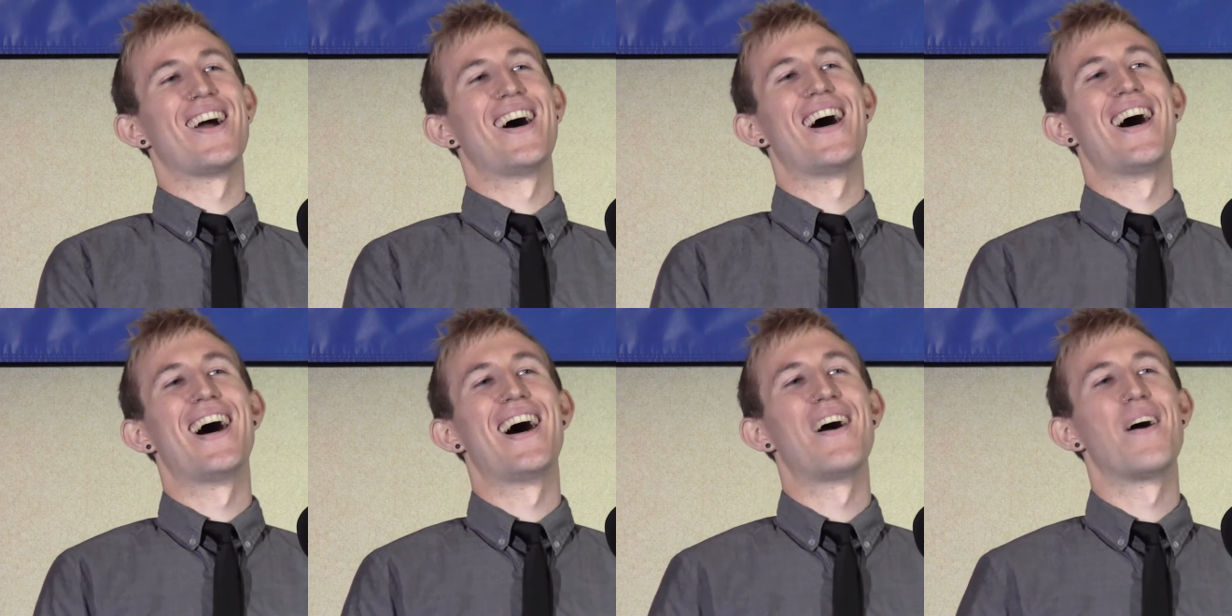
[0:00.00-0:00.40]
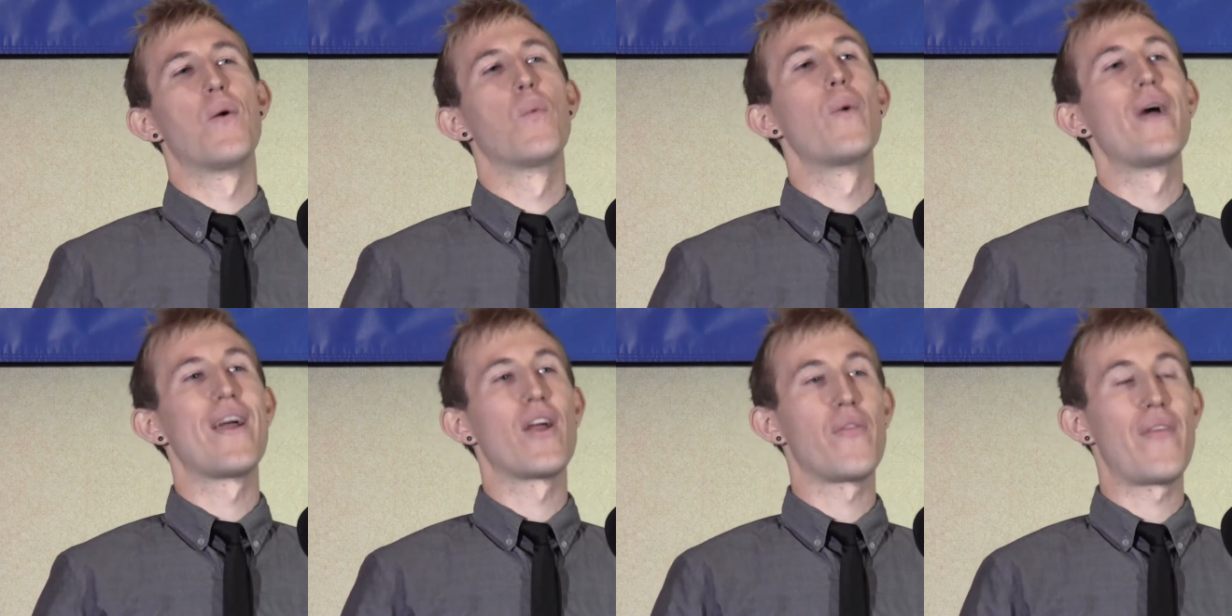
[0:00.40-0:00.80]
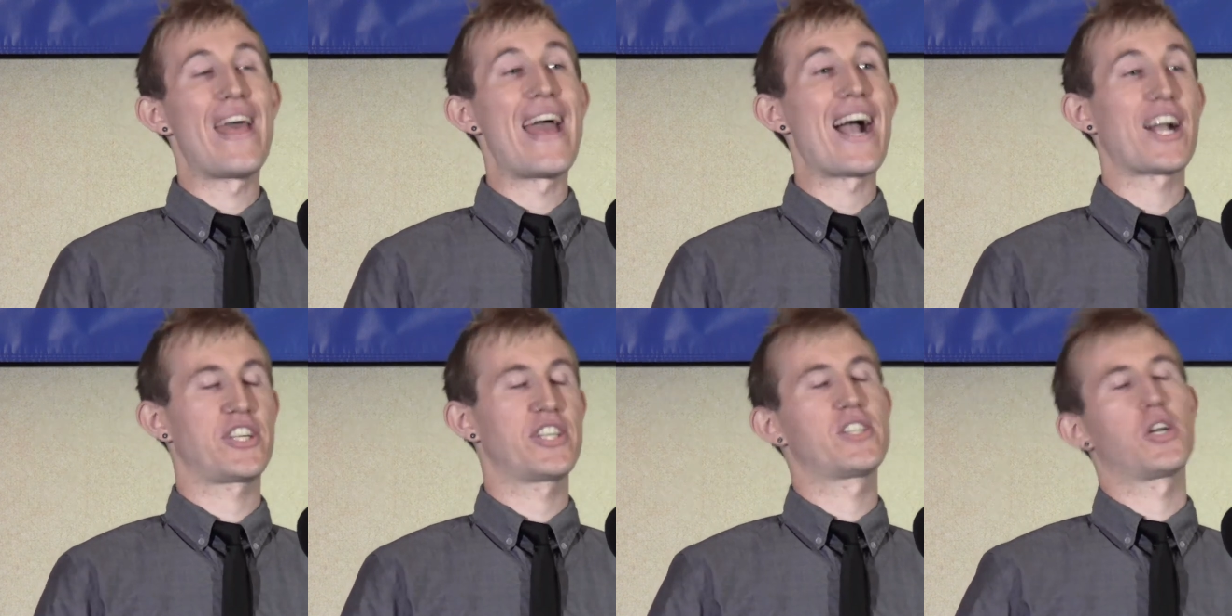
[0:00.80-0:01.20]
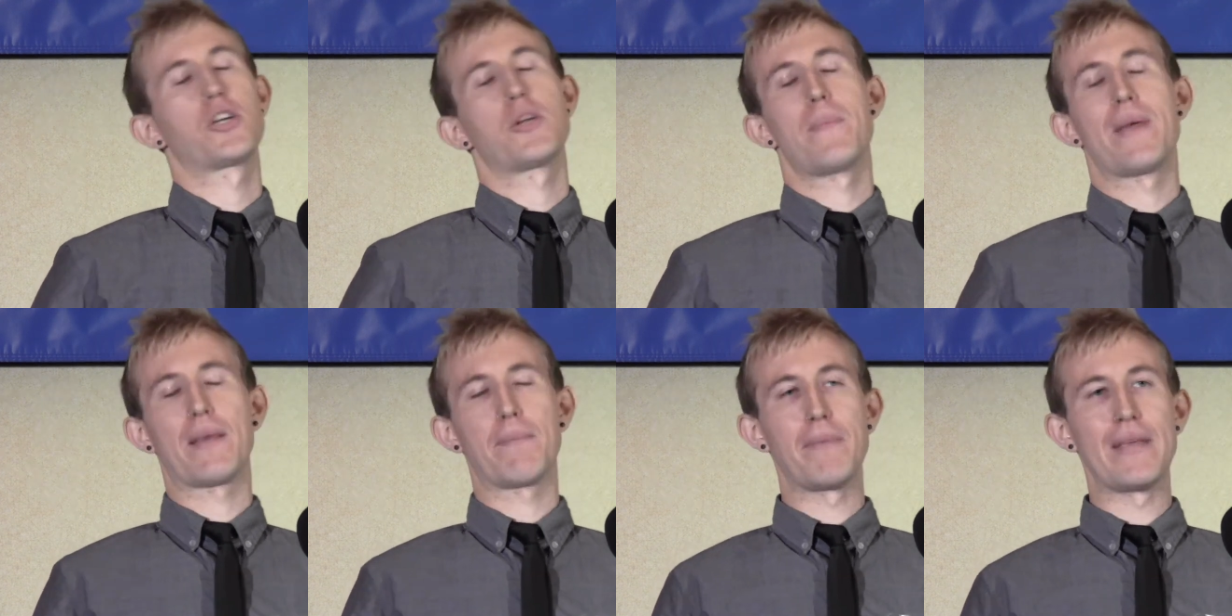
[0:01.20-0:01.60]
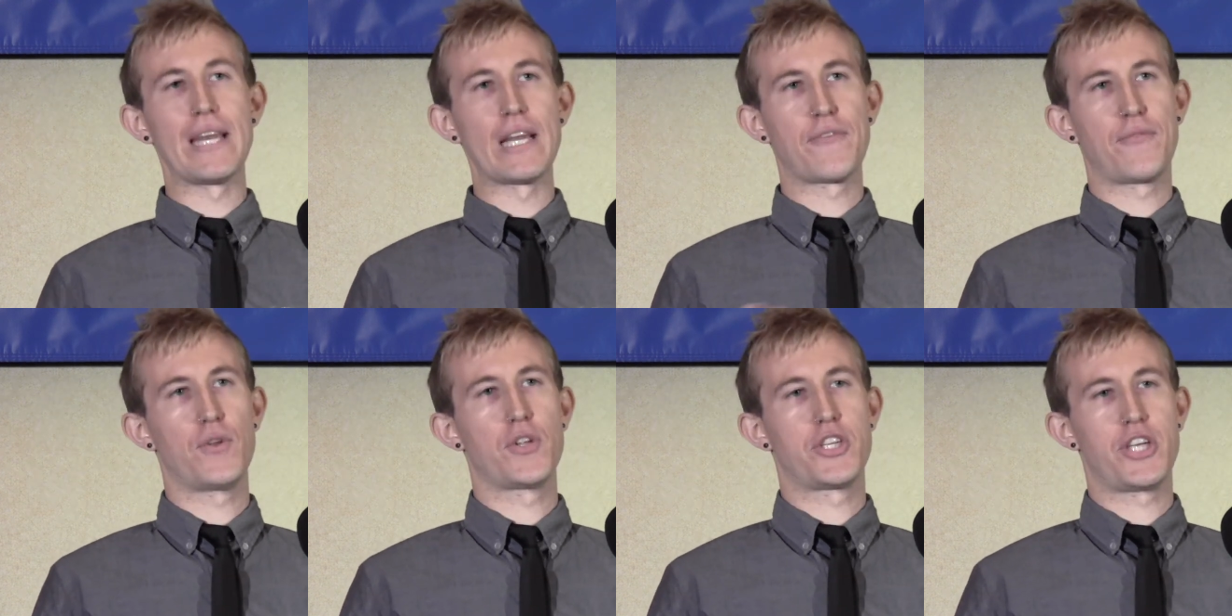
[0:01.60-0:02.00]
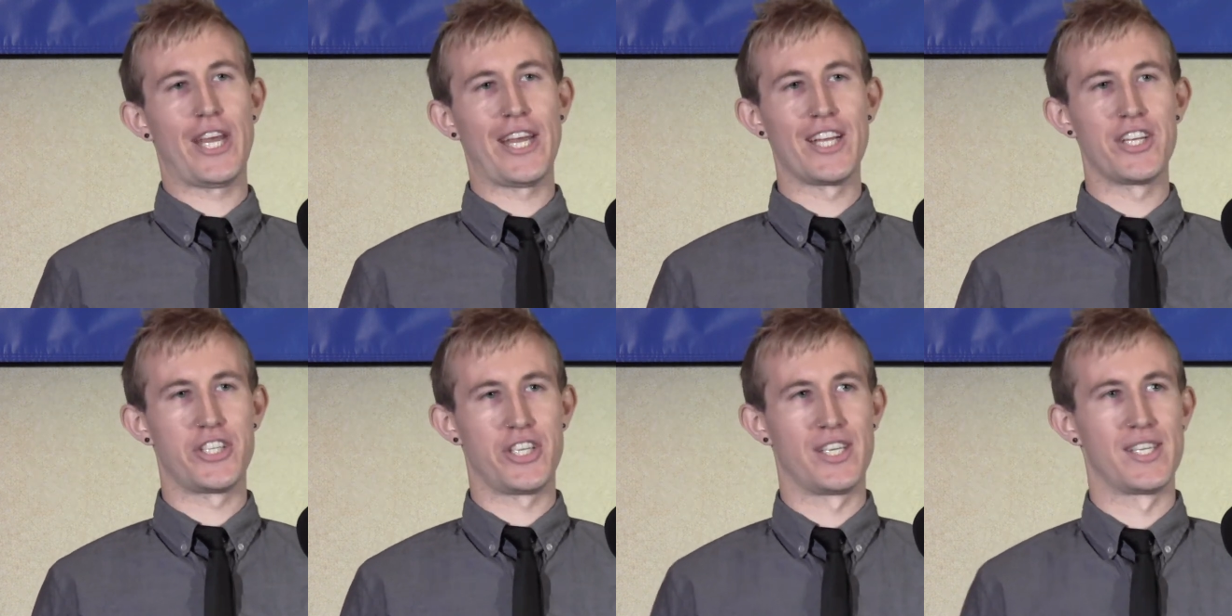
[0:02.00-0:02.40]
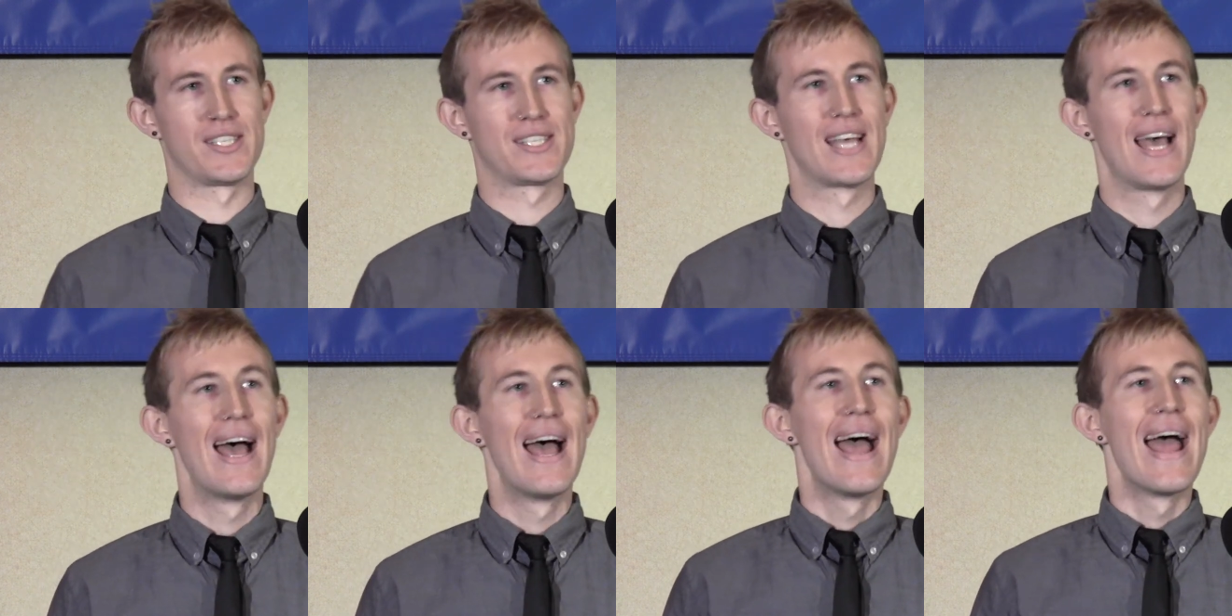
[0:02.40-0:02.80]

uh, where they actually start to make meaningful changes.